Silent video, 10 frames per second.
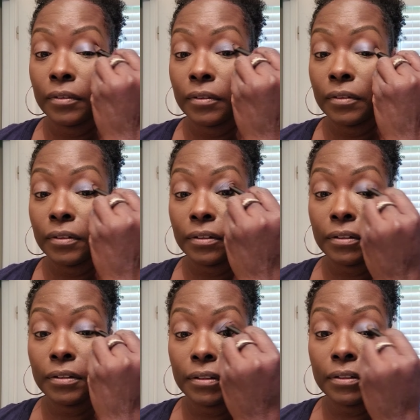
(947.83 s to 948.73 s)

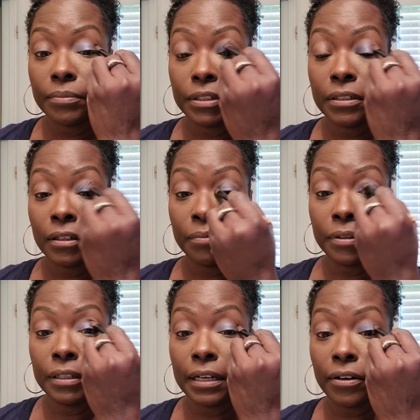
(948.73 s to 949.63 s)
So I'm just
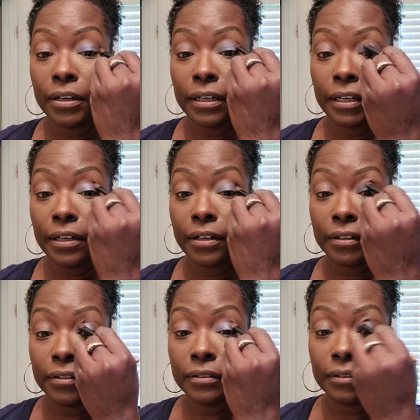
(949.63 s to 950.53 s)
going to put that on
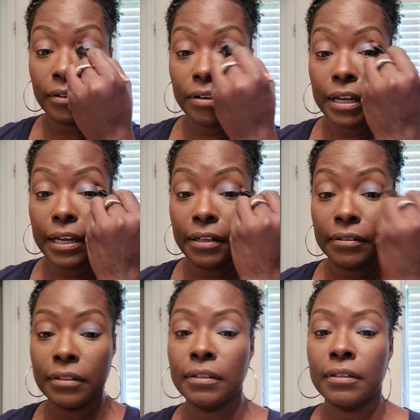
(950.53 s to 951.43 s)
there.
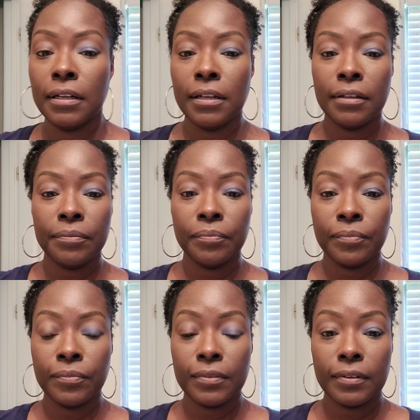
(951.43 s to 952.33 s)
Okay.
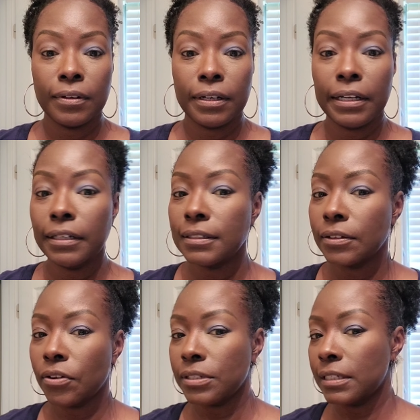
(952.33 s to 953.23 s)
All
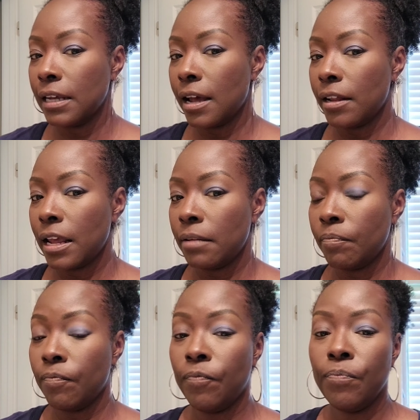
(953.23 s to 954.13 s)
right, so see how
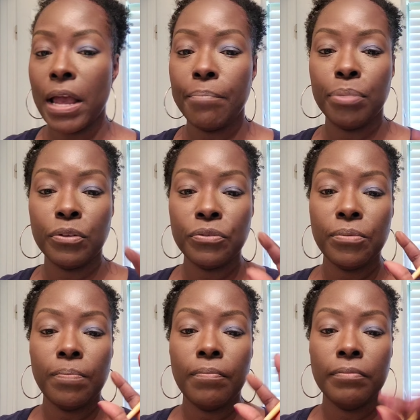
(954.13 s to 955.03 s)
that
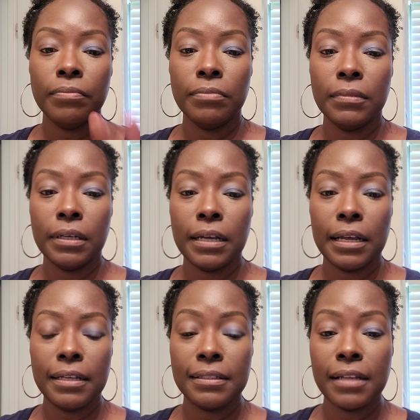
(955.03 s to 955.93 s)
blue
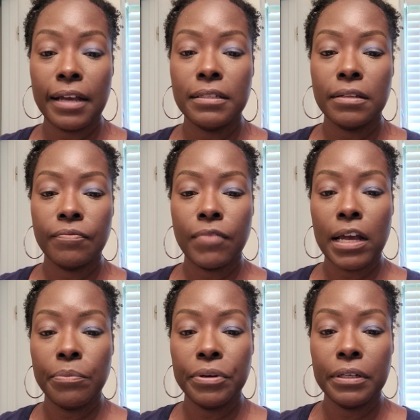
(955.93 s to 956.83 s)
is nice
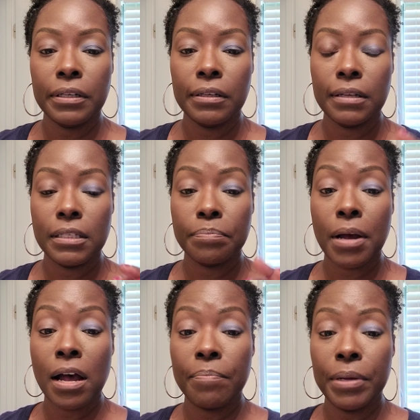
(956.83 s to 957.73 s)
and vibrant.
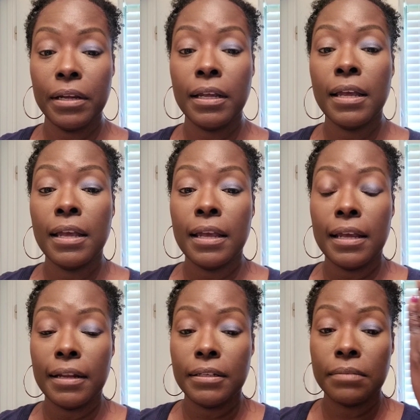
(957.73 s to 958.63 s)
It's popping,
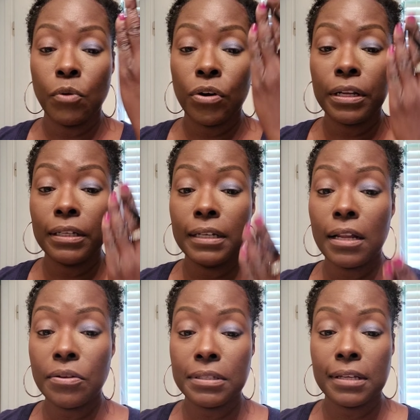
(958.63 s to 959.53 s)
and it's more on the
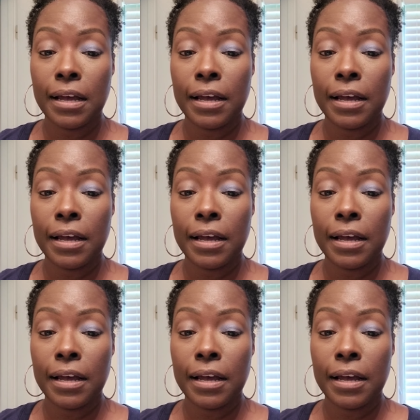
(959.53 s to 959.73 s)
yellow